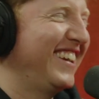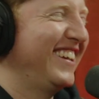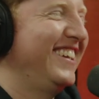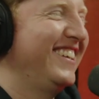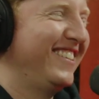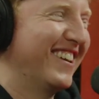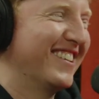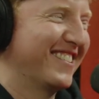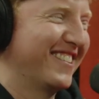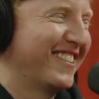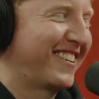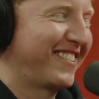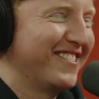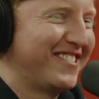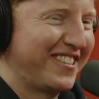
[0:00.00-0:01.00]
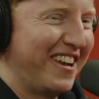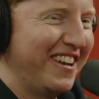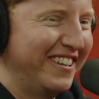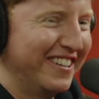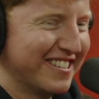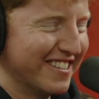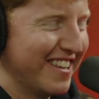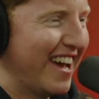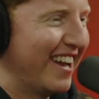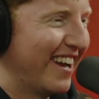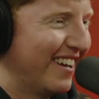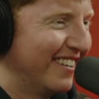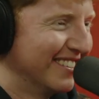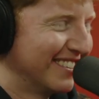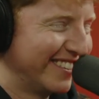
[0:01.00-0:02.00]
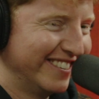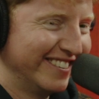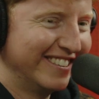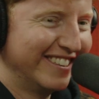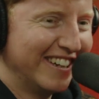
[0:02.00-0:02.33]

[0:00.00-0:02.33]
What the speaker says: You guys are crusaders in that house, dude.